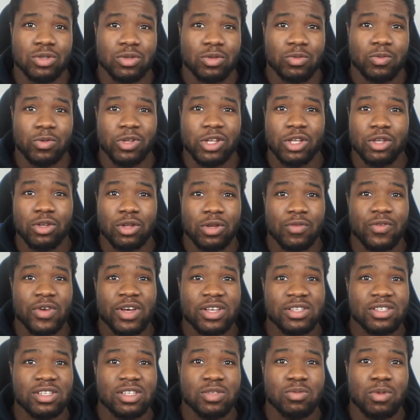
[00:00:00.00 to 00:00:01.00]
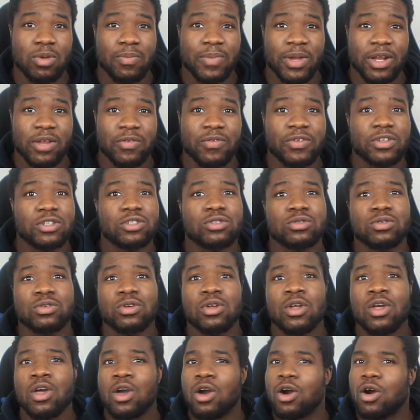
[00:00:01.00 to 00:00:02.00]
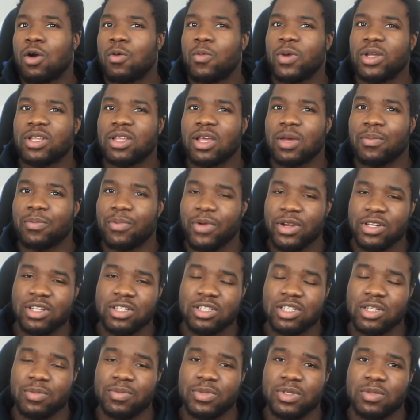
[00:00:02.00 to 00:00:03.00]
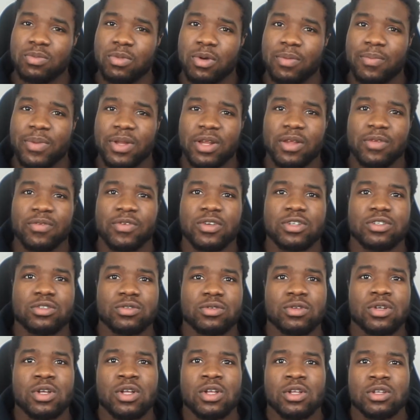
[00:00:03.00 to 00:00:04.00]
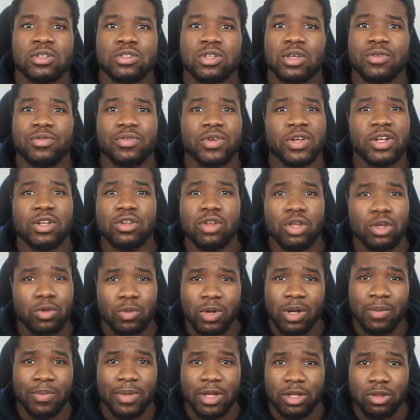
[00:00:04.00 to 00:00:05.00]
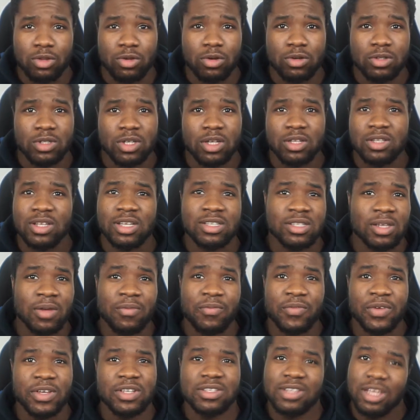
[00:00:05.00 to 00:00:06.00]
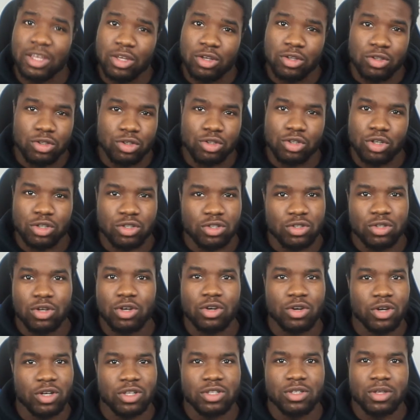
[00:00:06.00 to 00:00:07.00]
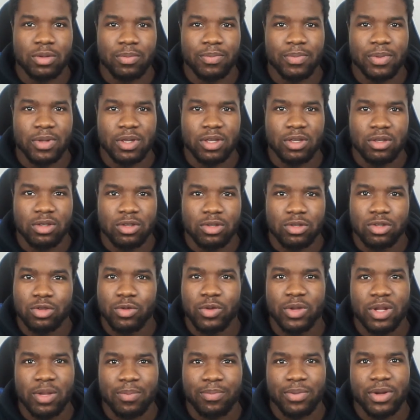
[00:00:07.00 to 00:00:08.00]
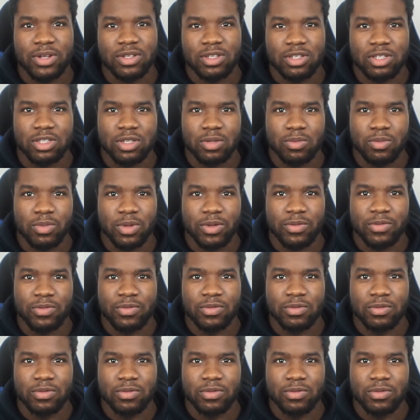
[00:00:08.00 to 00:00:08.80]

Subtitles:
whether university is more beneficial or whether apprenticeship is more beneficial. So if you already know you want to be a doctor, there's some things that you're just not going to be doing apprenticeship with.